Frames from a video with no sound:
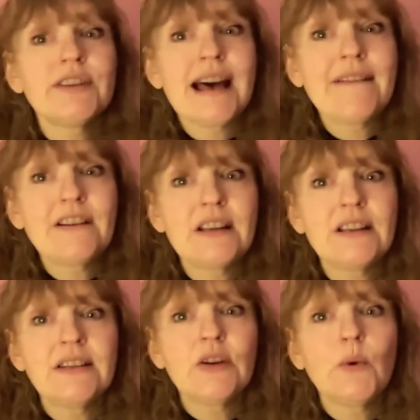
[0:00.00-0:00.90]
there's
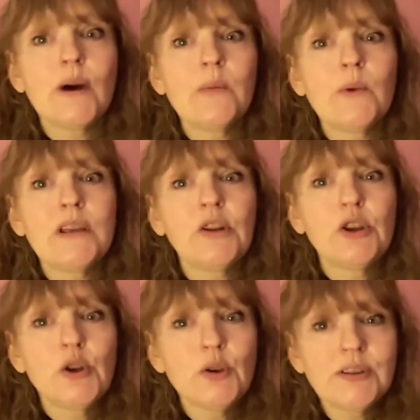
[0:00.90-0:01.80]
evidence that when we
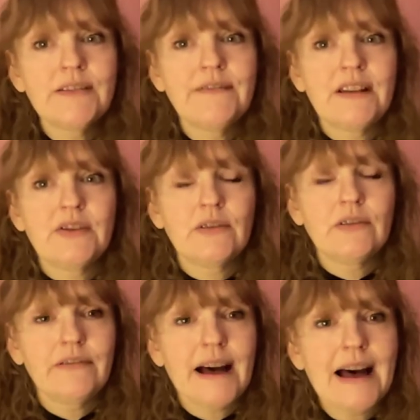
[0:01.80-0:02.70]
lose the
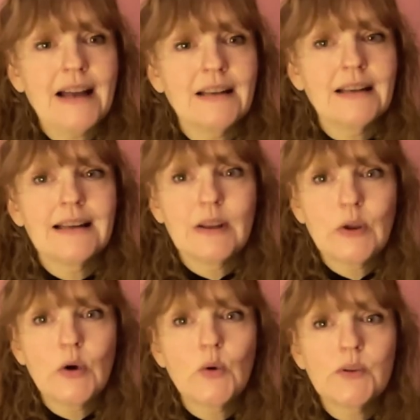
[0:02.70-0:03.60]
visceral fat,
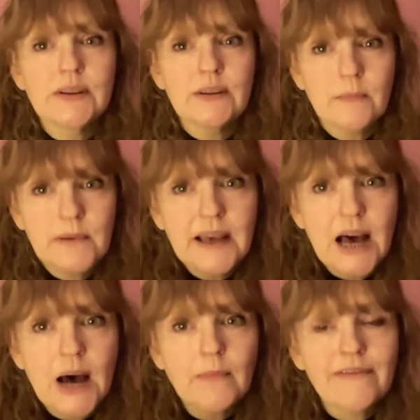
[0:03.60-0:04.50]
those
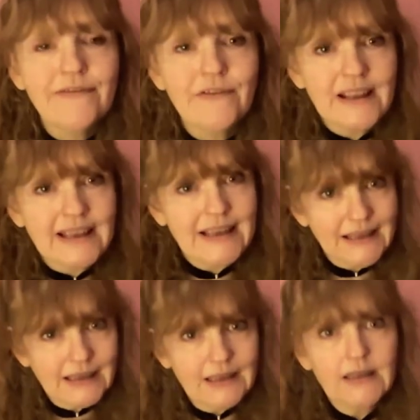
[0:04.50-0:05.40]
become
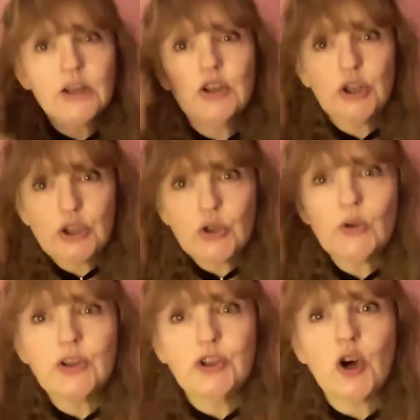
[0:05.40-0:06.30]
free to
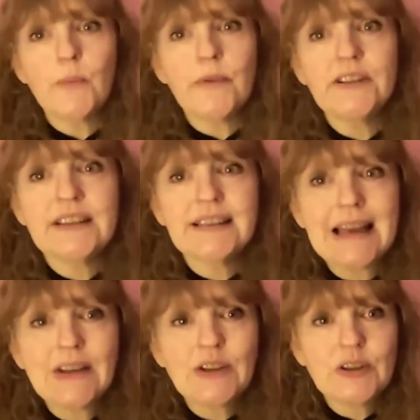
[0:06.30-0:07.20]
do the job they're
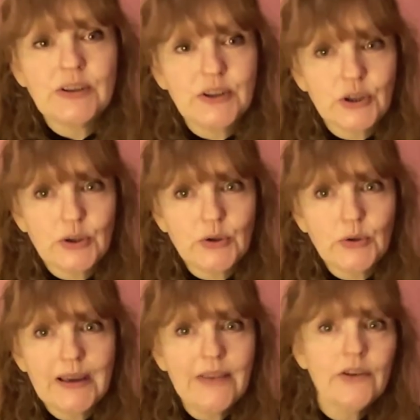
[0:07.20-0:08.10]
designed to
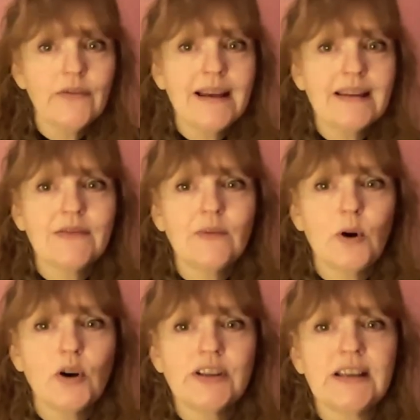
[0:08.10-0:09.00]
do in the rest of the
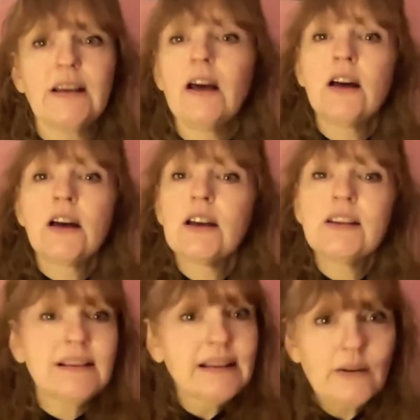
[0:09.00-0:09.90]
body.
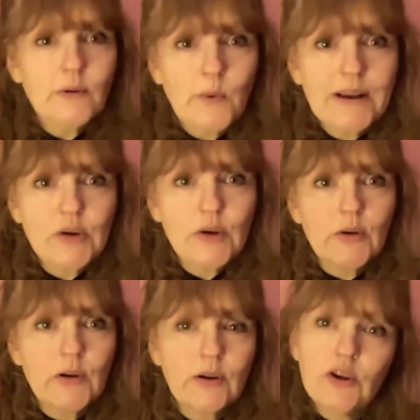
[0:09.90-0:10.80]
Because when you
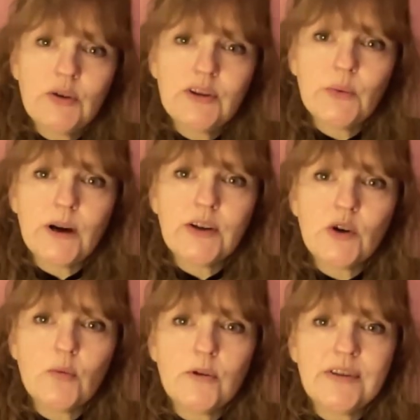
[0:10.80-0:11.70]
use the word
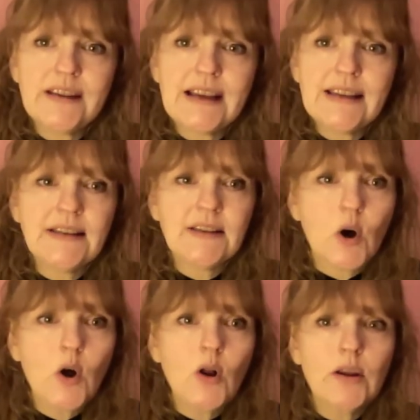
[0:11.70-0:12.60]
homeostasis
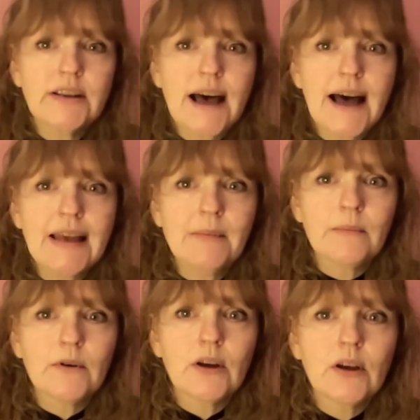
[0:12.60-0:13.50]
all the
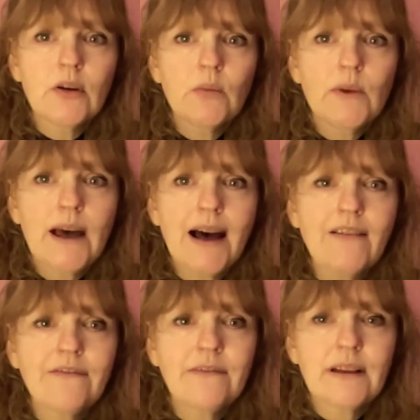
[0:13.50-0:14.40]
time, we
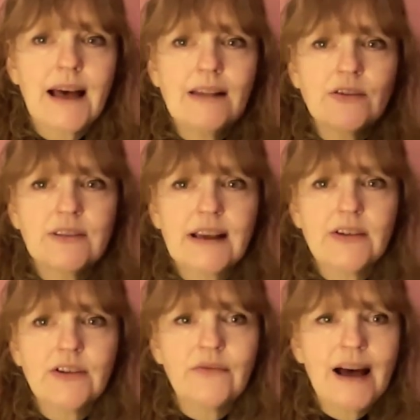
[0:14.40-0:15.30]
have cancer
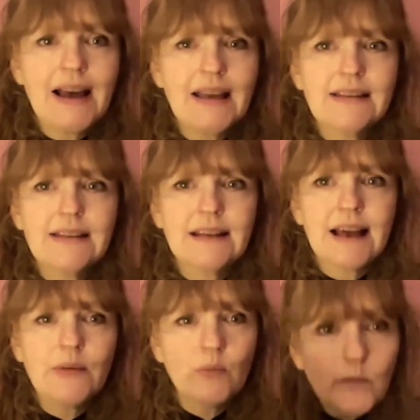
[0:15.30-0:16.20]
cells arise
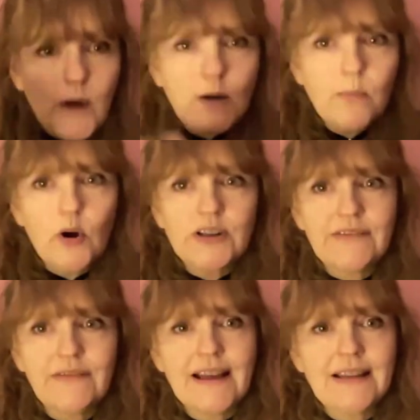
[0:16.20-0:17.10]
and our body
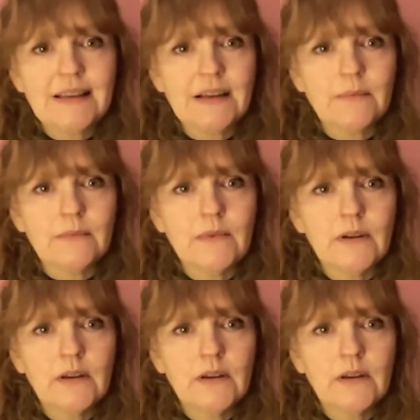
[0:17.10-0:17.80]
fights them